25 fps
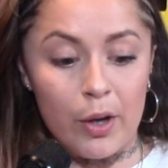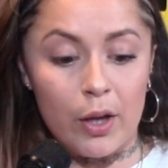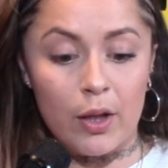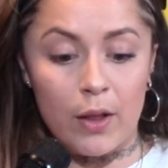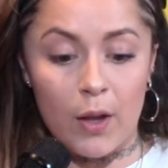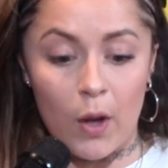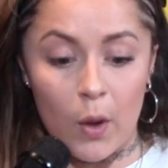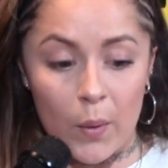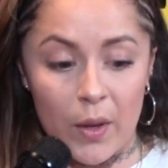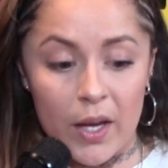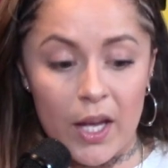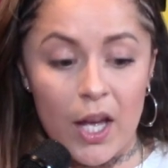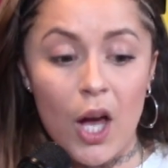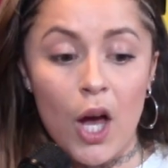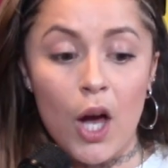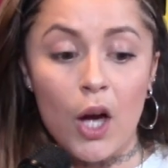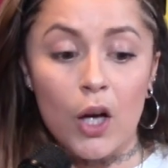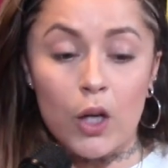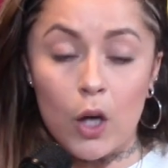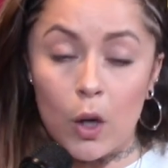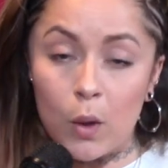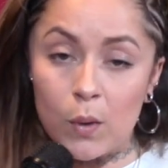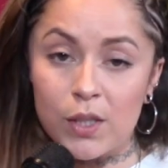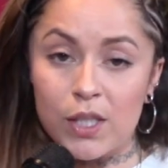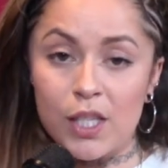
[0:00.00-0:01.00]
Khloe
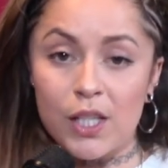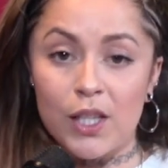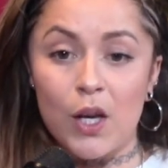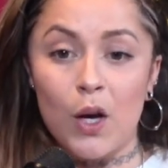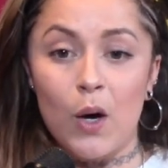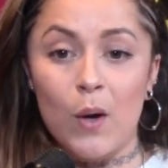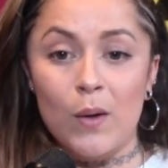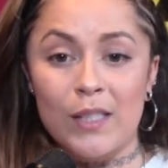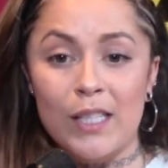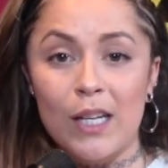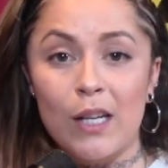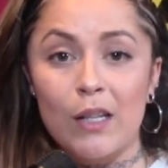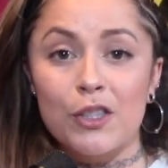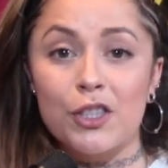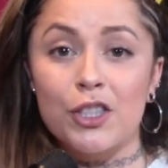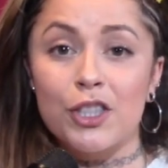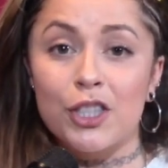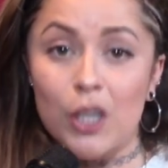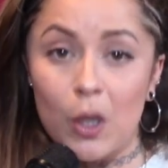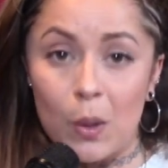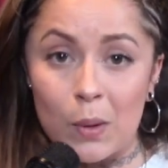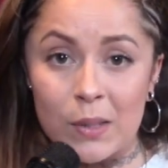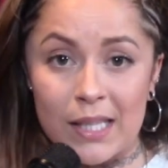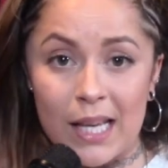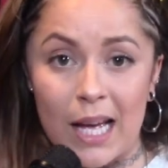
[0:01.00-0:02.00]
goes to the hotel,
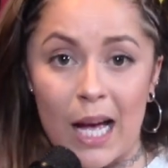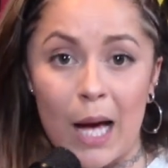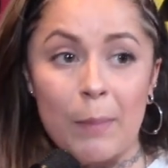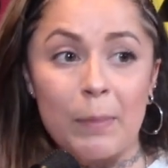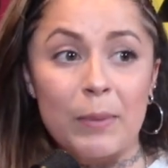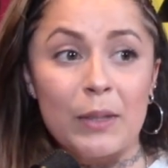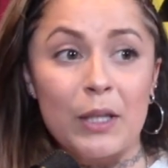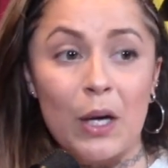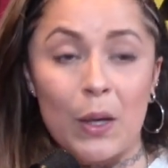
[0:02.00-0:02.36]
shows up,